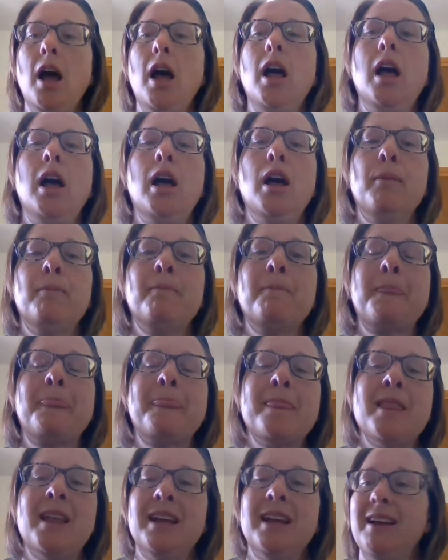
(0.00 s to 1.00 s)

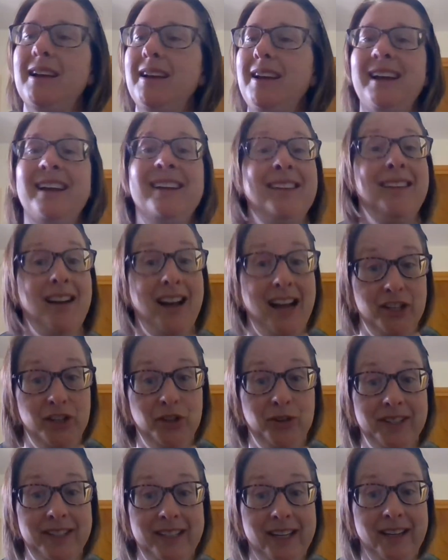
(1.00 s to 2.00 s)
As
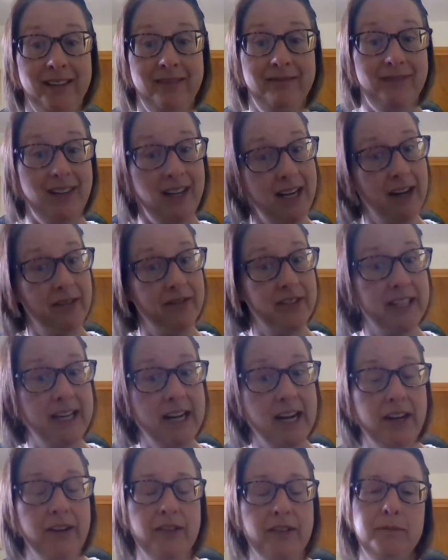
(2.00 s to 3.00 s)
you can see, I have a
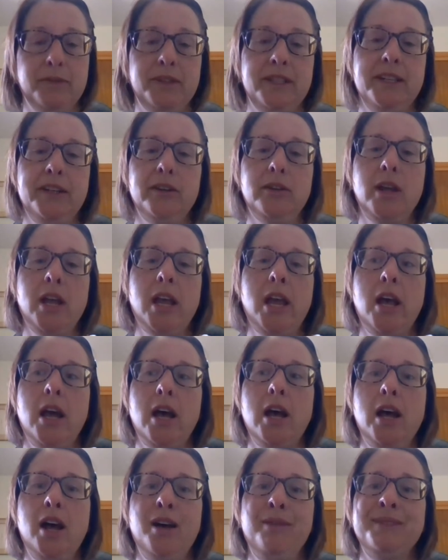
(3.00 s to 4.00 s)
stack of them still.
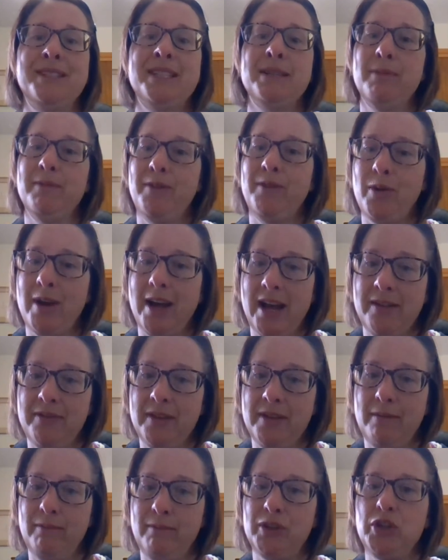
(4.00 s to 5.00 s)
Some of you
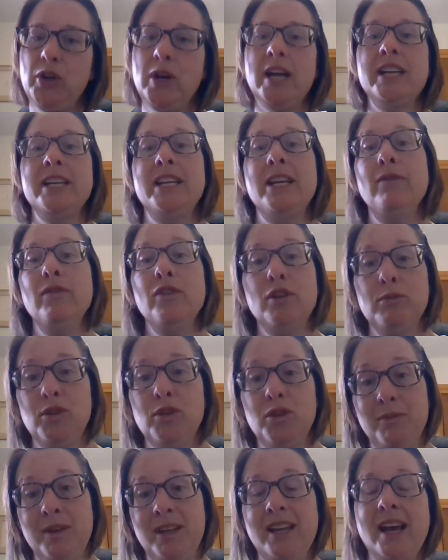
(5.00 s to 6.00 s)
had them, but you hadn't given them
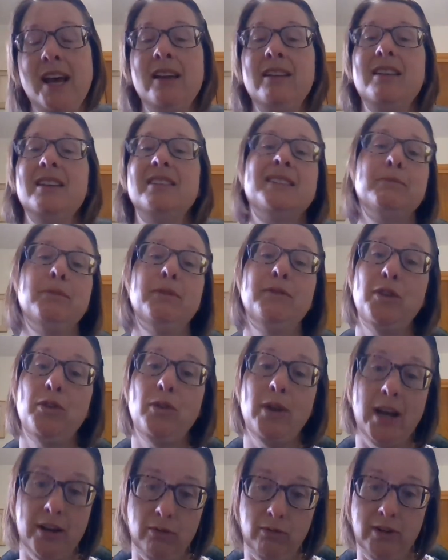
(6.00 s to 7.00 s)
to me yet, and some of
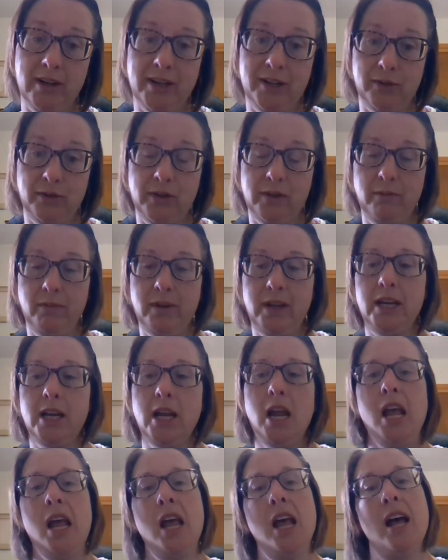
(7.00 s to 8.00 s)
you had already turned them in.